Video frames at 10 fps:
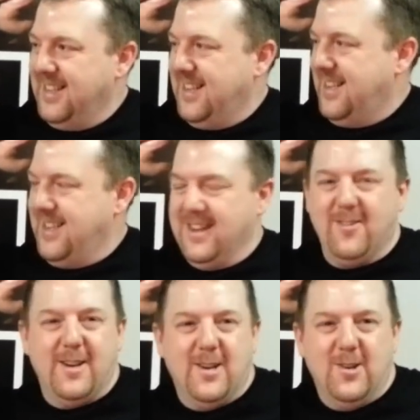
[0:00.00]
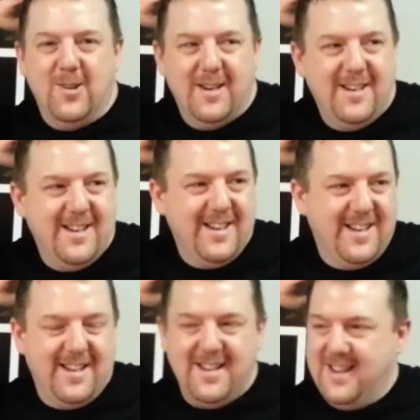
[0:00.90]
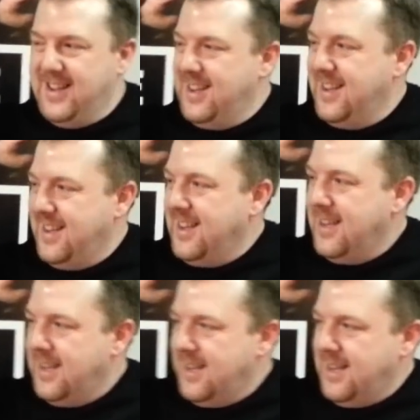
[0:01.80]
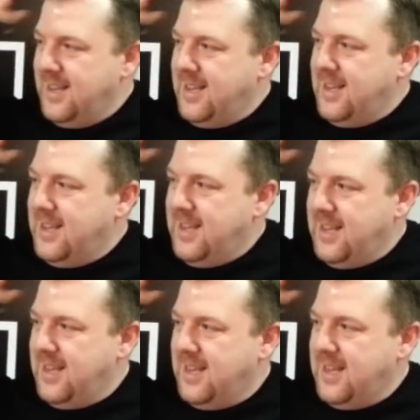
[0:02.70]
This person isn't speaking.